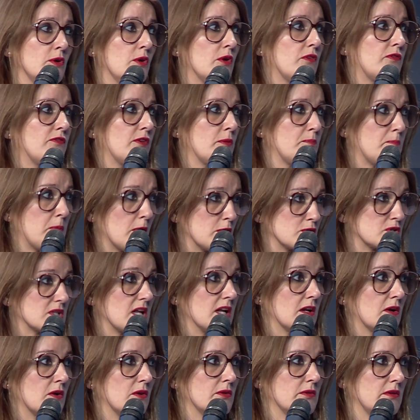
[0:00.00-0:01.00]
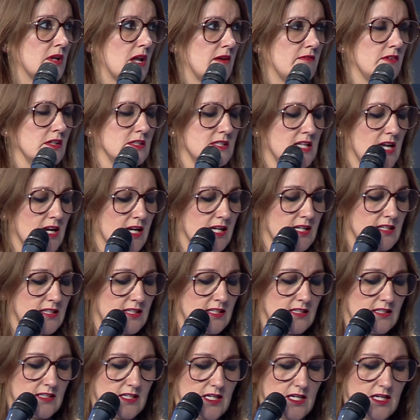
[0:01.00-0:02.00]
of postal code level
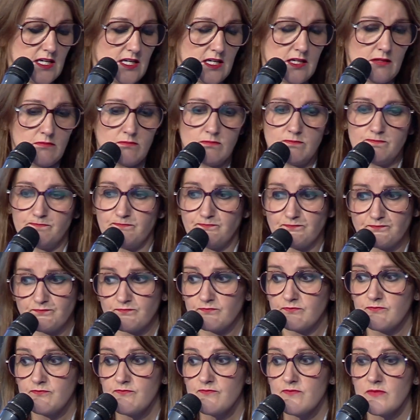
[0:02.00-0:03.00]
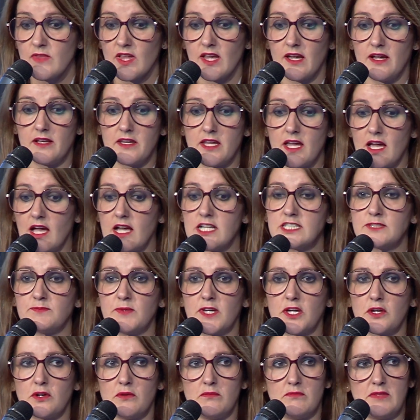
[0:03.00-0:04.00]
targeting. And yeah, has
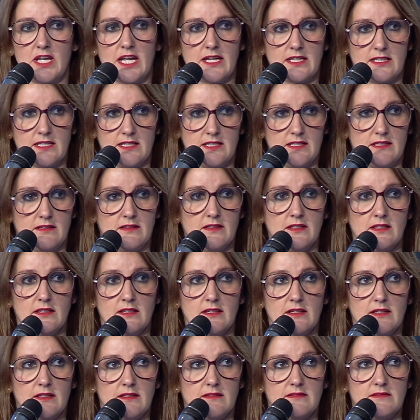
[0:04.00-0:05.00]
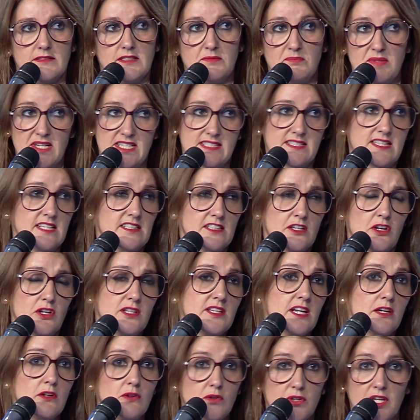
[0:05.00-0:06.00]
become like the best,
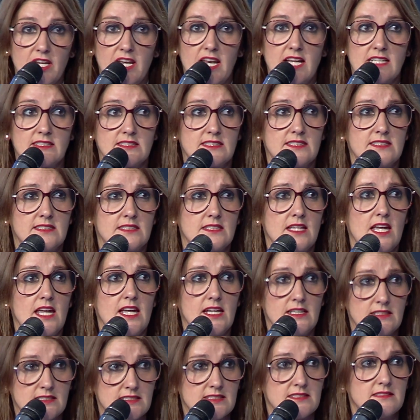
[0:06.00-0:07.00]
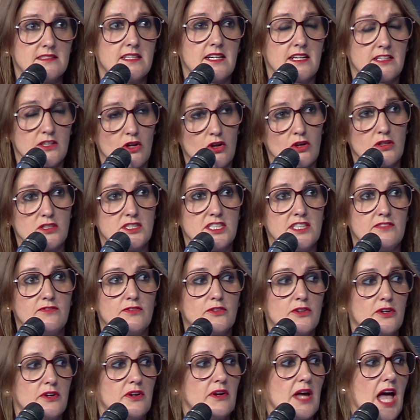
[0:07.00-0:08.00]
the cutting edge technology
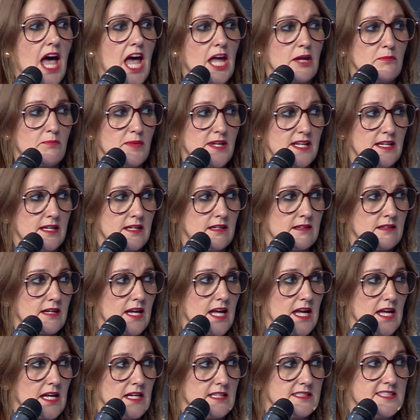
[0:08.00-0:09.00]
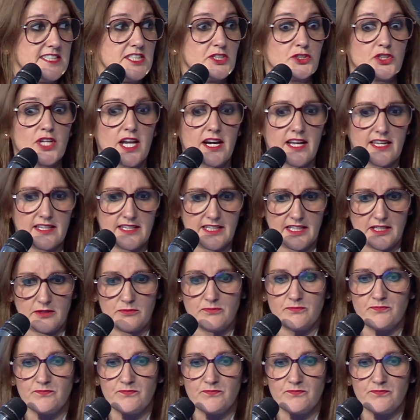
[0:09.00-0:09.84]
for IP geotargeting.